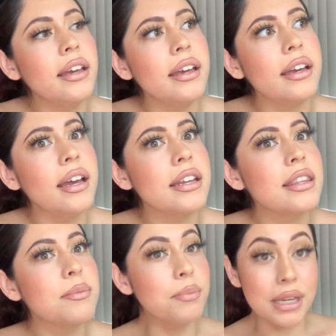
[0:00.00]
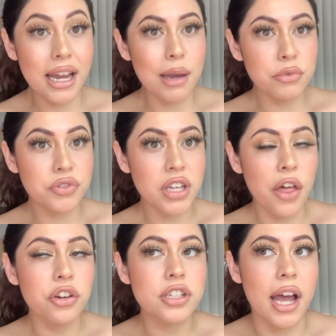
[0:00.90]
and the minute I moved to the
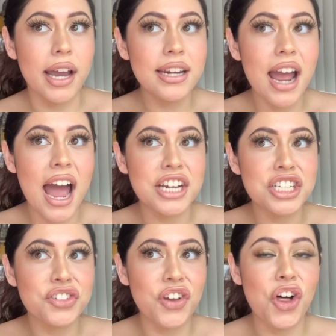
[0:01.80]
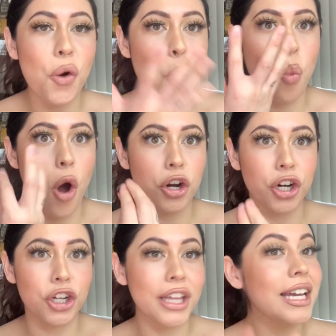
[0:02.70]
other side, I just felt
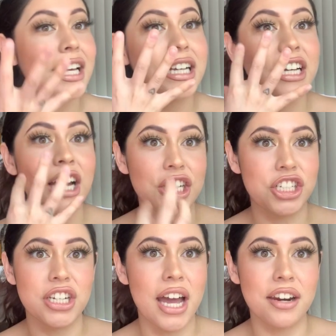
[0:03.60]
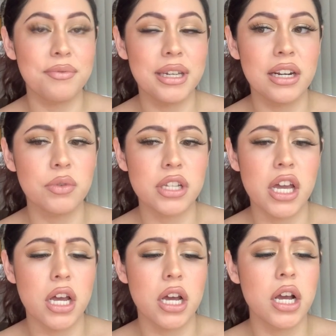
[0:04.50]
water like gushing out of me, and I was
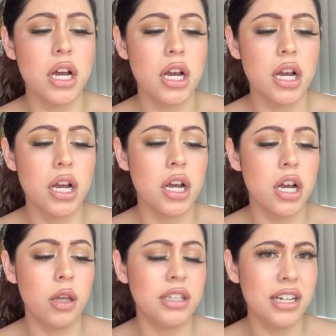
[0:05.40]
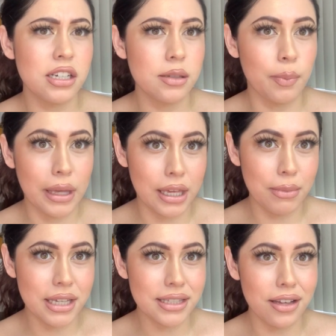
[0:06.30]
like, did I just pee
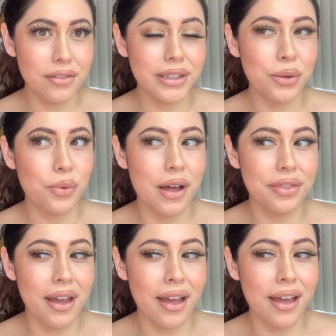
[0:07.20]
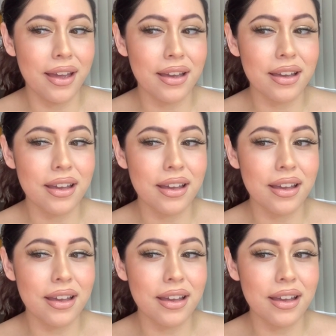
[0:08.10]
myself? Like, what the heck?